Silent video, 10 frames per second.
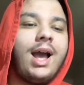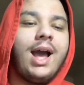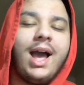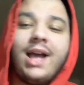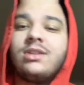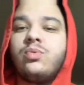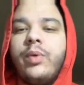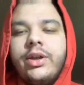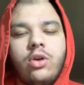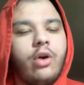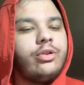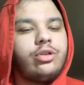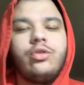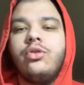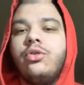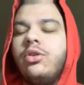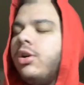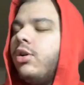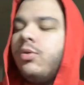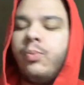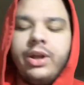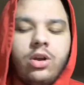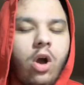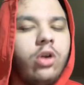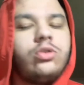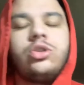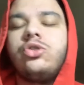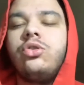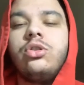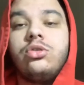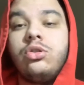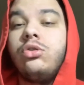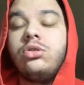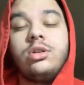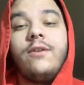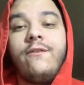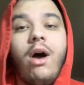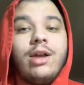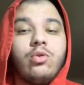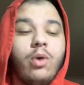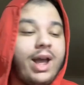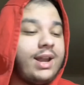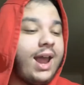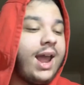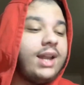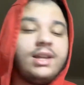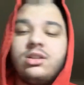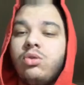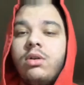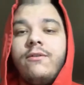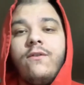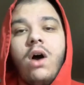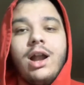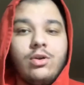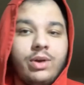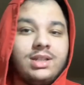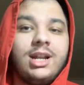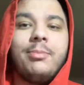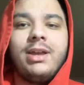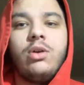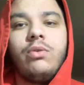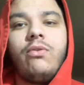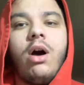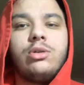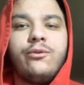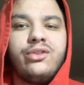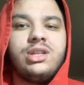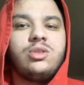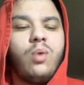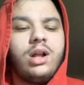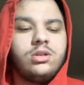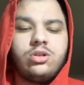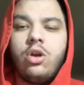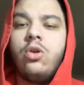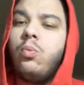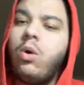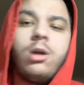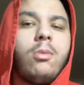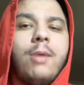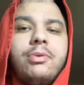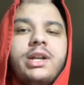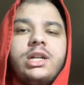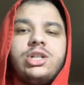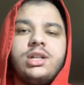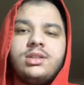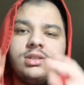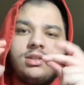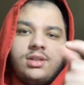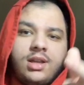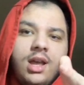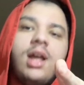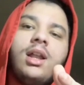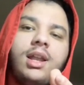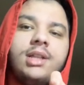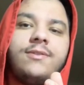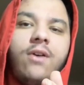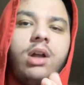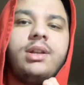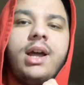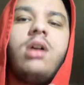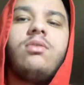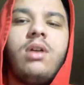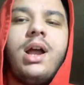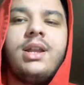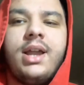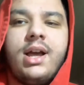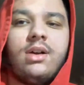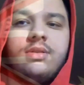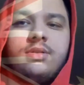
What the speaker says: as we go through, we go through to the final, and any sort of final is going to be a good final for this one. So what are my predictions? Let's find out right now.